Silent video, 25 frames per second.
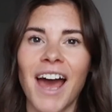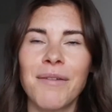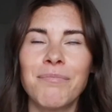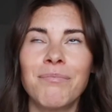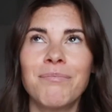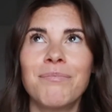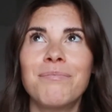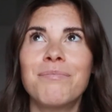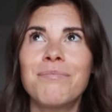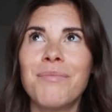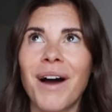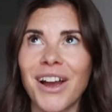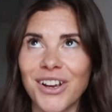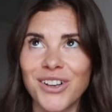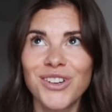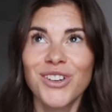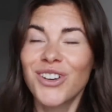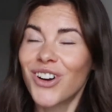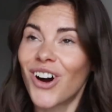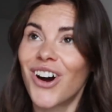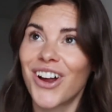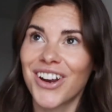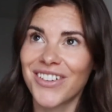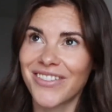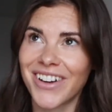And my
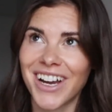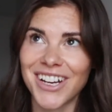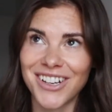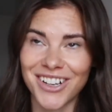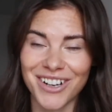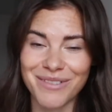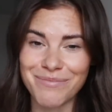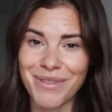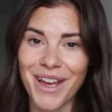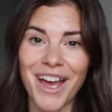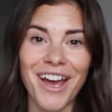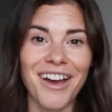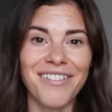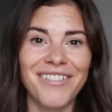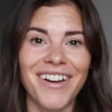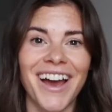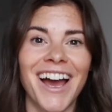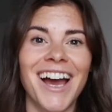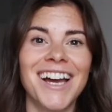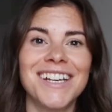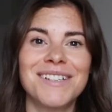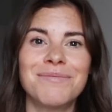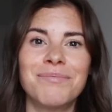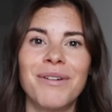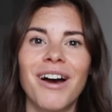God, am I not
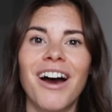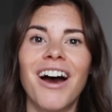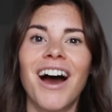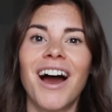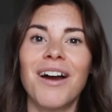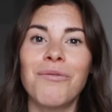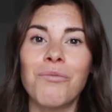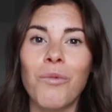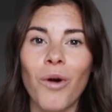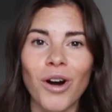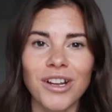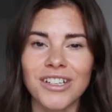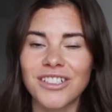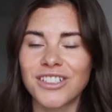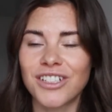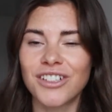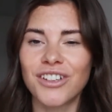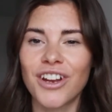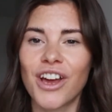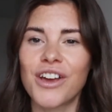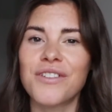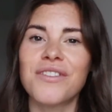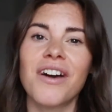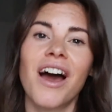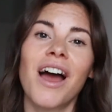perfect, but I want to
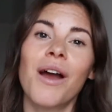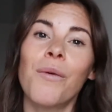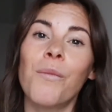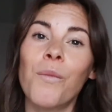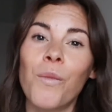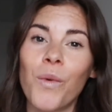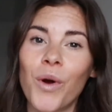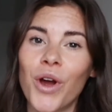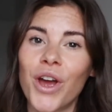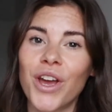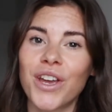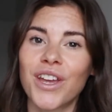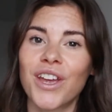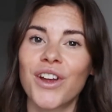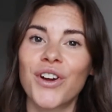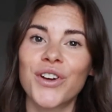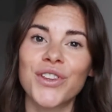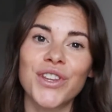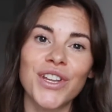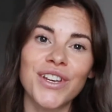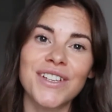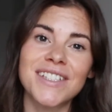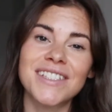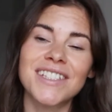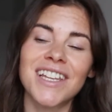know that I'm working
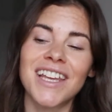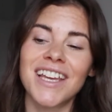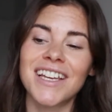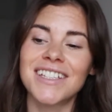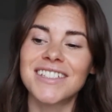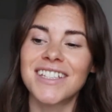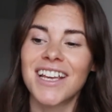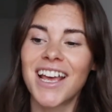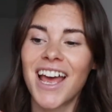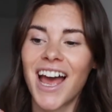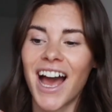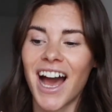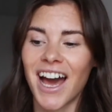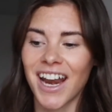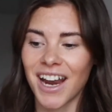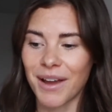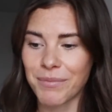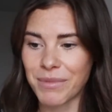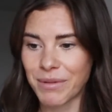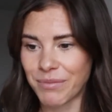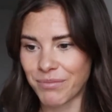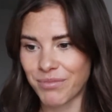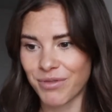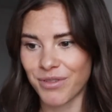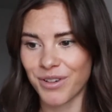on those things and
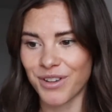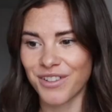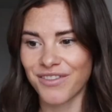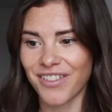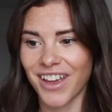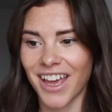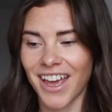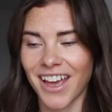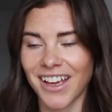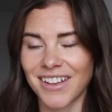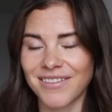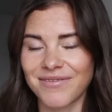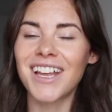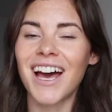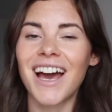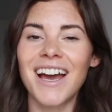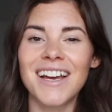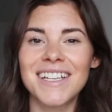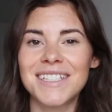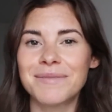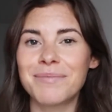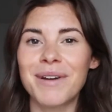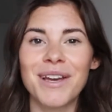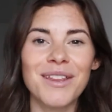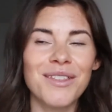I'm improving.
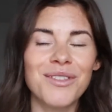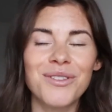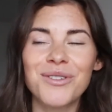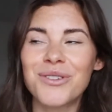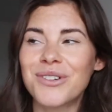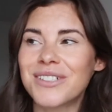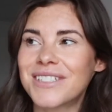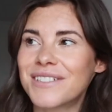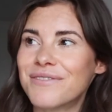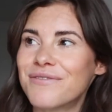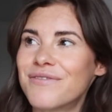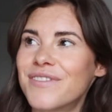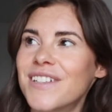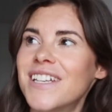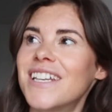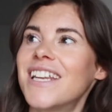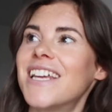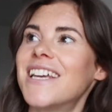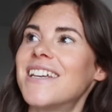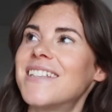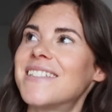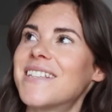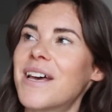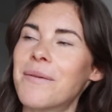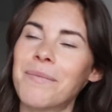That is my thoughts and
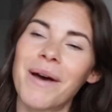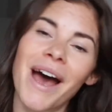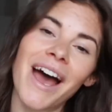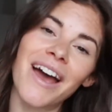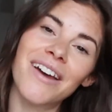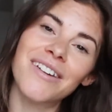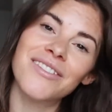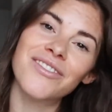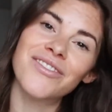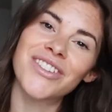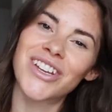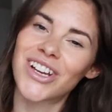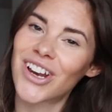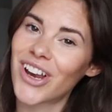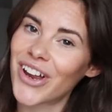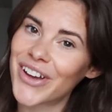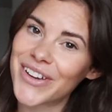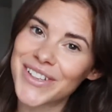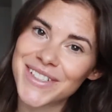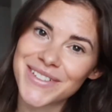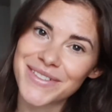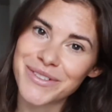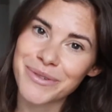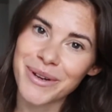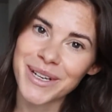feelings about the
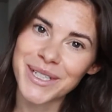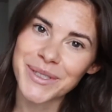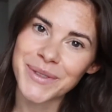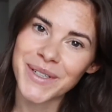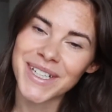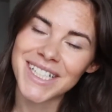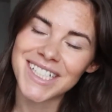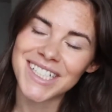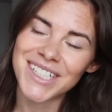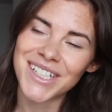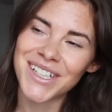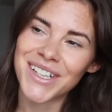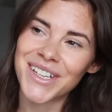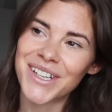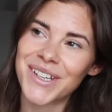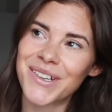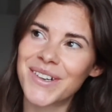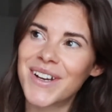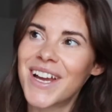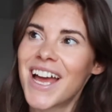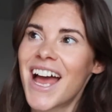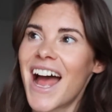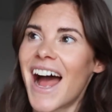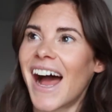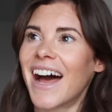close of
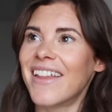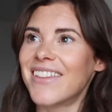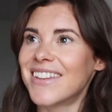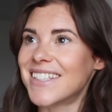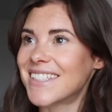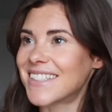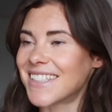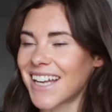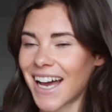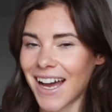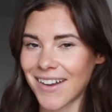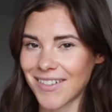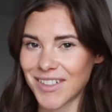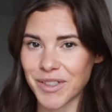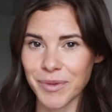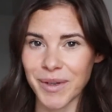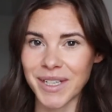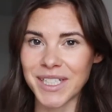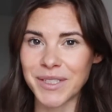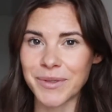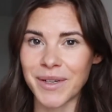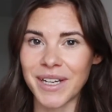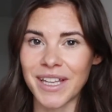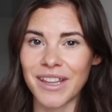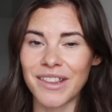2022 and the start of
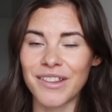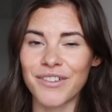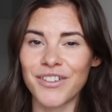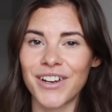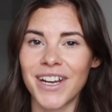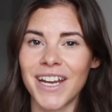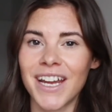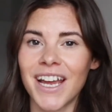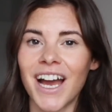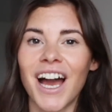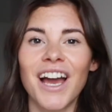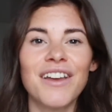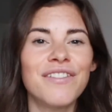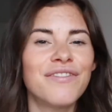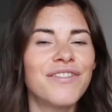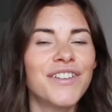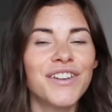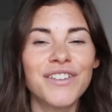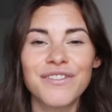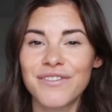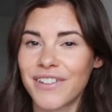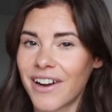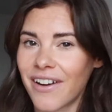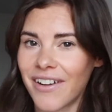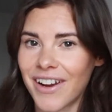2023. I
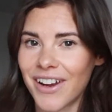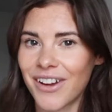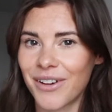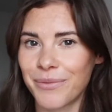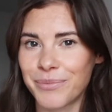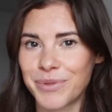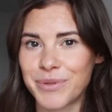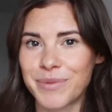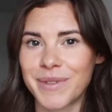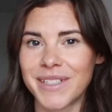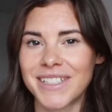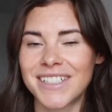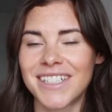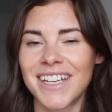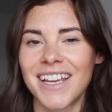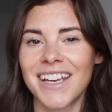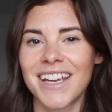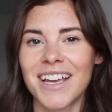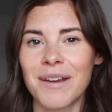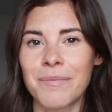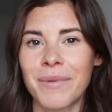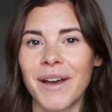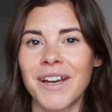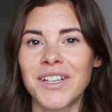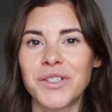feel very
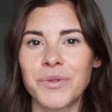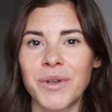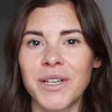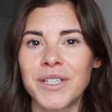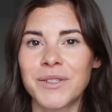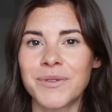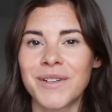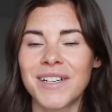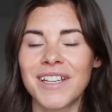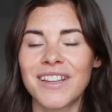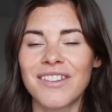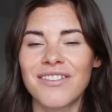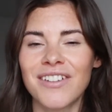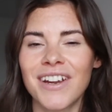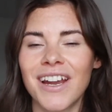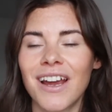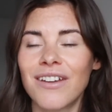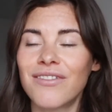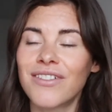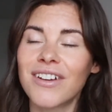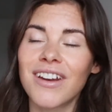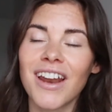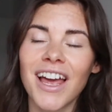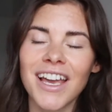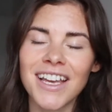optimistic about 2023.
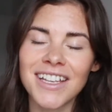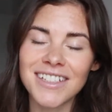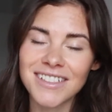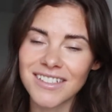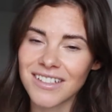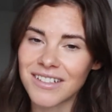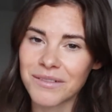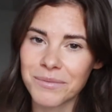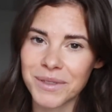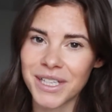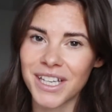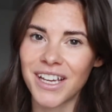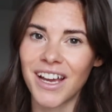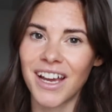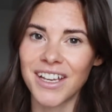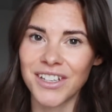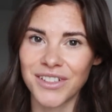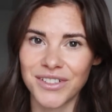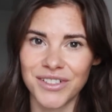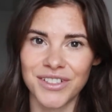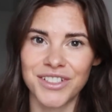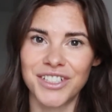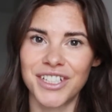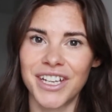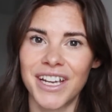I feel like it's going to be a
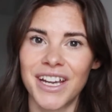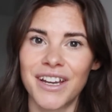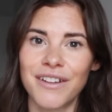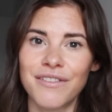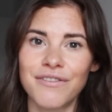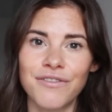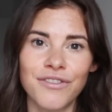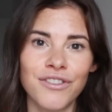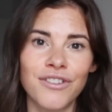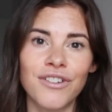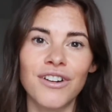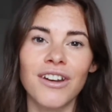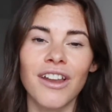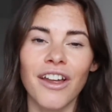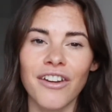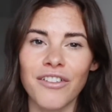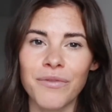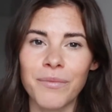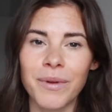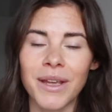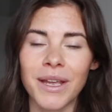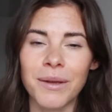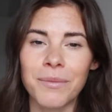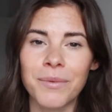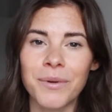good year for a lot
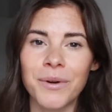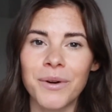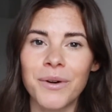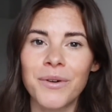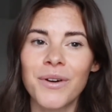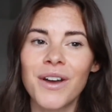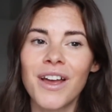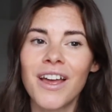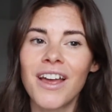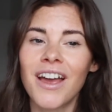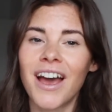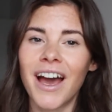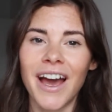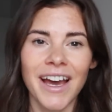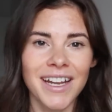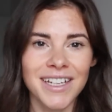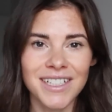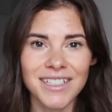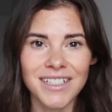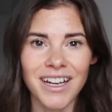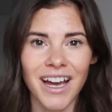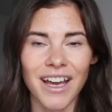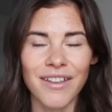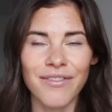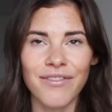of people,
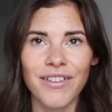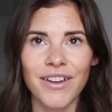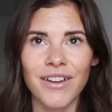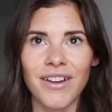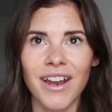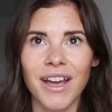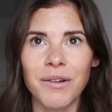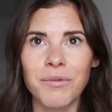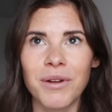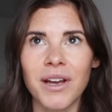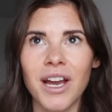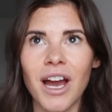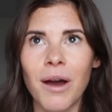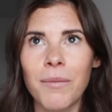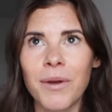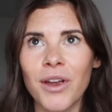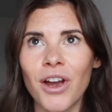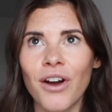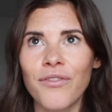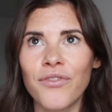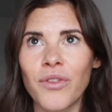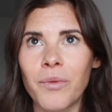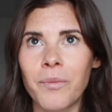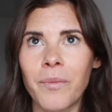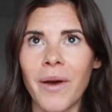and I feel like we're
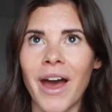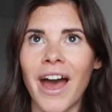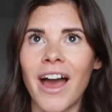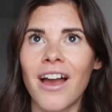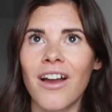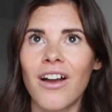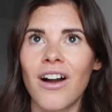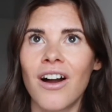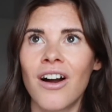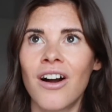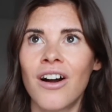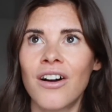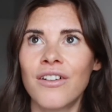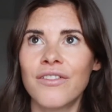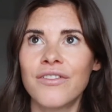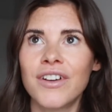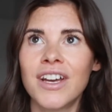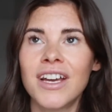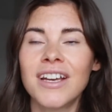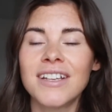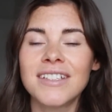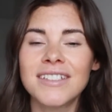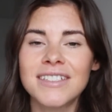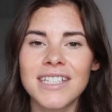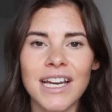coming off the back of
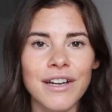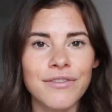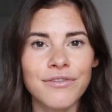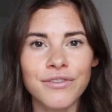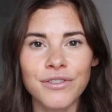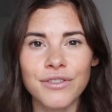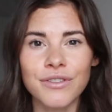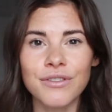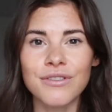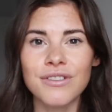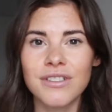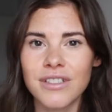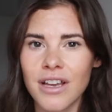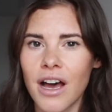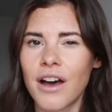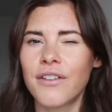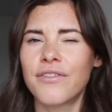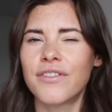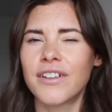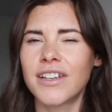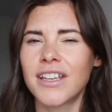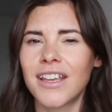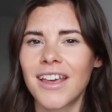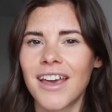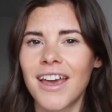several
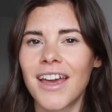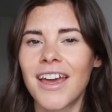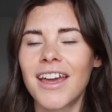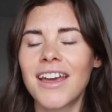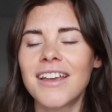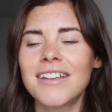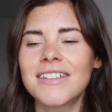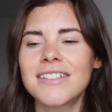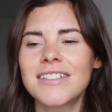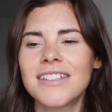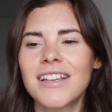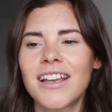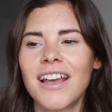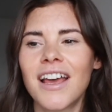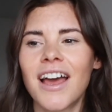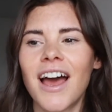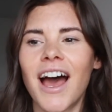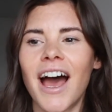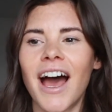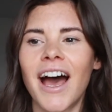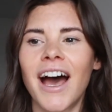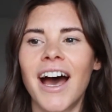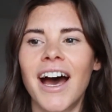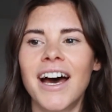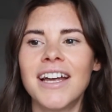tougher years,
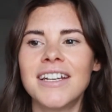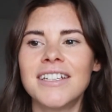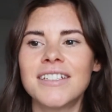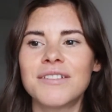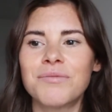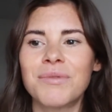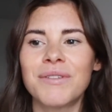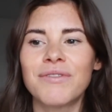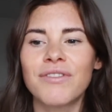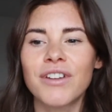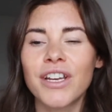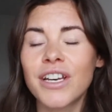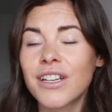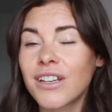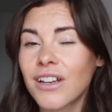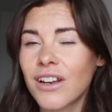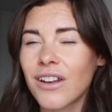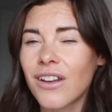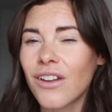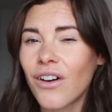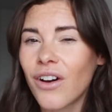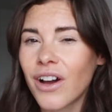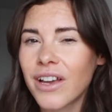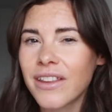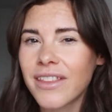and we've learned
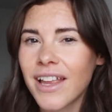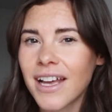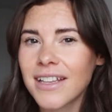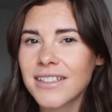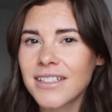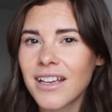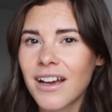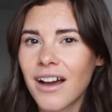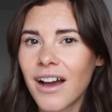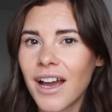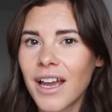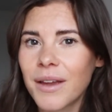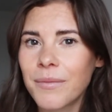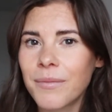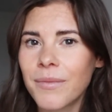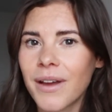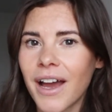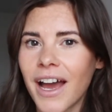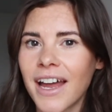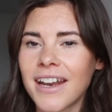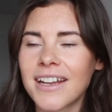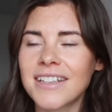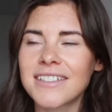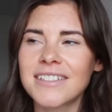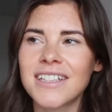a lot in that time,
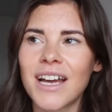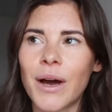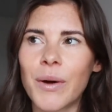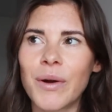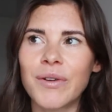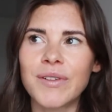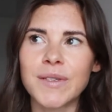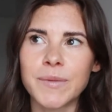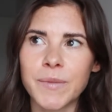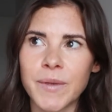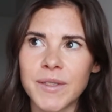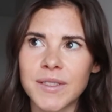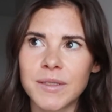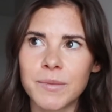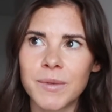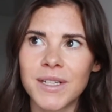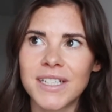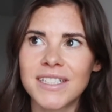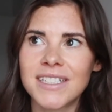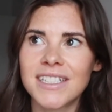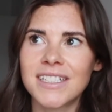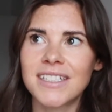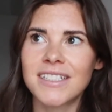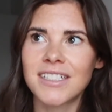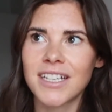and it's now our
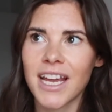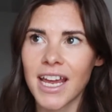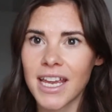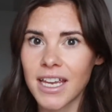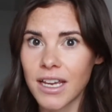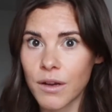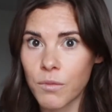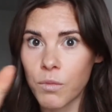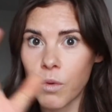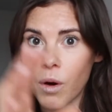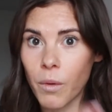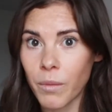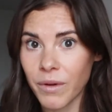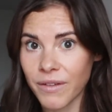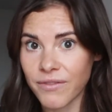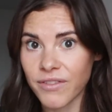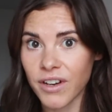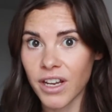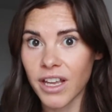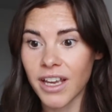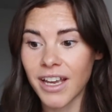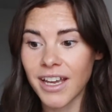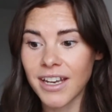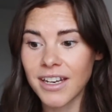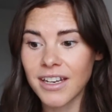responsibility to take what we've
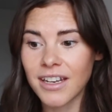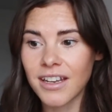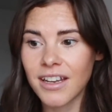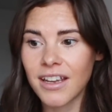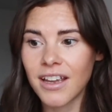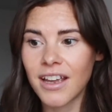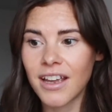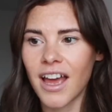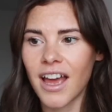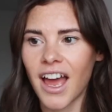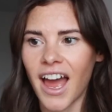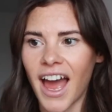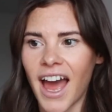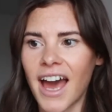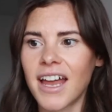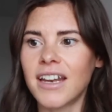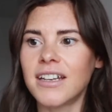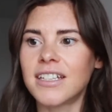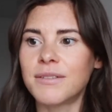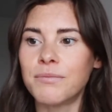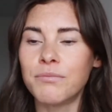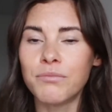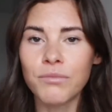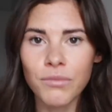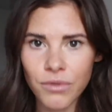learned
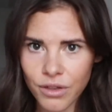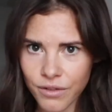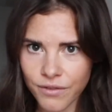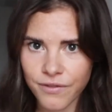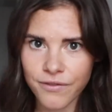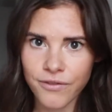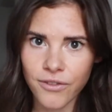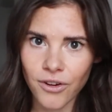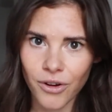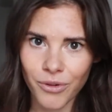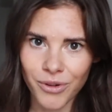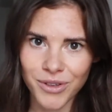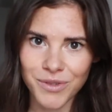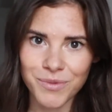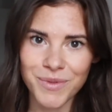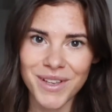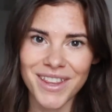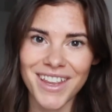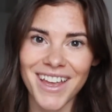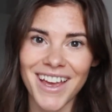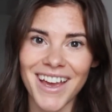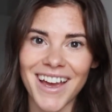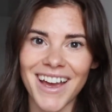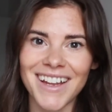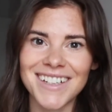and move forward
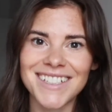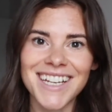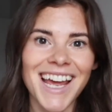with it.